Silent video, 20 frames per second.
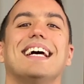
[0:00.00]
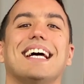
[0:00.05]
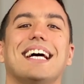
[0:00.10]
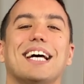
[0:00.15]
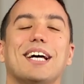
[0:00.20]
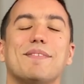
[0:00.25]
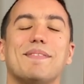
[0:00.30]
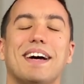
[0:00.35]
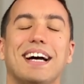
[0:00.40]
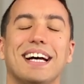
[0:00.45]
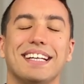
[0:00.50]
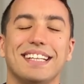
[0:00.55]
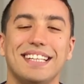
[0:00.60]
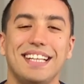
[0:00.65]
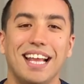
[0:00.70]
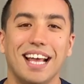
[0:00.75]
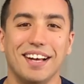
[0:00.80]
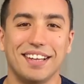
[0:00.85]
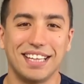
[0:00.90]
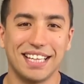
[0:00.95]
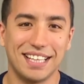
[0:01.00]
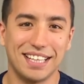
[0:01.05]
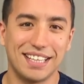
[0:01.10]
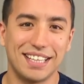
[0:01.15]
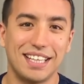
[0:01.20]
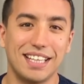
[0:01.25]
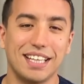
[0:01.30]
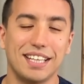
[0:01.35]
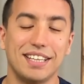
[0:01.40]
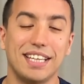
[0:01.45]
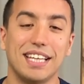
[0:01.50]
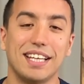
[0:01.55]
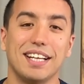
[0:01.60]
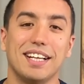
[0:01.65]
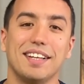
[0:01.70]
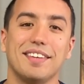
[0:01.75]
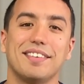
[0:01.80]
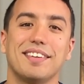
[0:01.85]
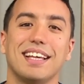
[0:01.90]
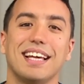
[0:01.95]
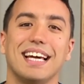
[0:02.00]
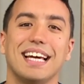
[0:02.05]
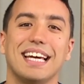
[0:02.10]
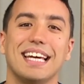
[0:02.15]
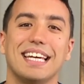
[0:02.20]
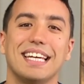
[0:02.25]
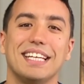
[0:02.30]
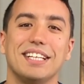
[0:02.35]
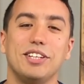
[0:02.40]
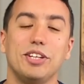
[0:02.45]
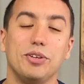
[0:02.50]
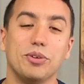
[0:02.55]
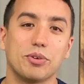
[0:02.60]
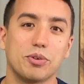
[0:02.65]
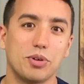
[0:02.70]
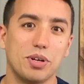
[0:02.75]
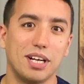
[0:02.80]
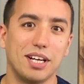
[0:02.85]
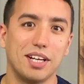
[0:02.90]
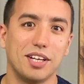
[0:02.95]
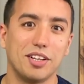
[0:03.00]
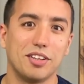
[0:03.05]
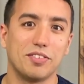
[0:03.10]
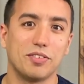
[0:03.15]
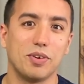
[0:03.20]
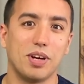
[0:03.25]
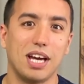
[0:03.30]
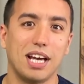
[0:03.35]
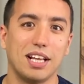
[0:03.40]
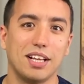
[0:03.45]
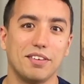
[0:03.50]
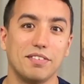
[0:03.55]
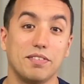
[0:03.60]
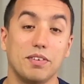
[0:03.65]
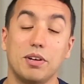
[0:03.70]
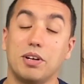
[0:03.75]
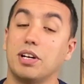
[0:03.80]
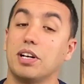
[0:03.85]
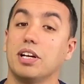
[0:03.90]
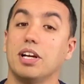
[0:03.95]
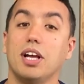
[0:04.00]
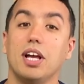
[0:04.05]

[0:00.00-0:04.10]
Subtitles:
I know that there's a new craze for aloe vera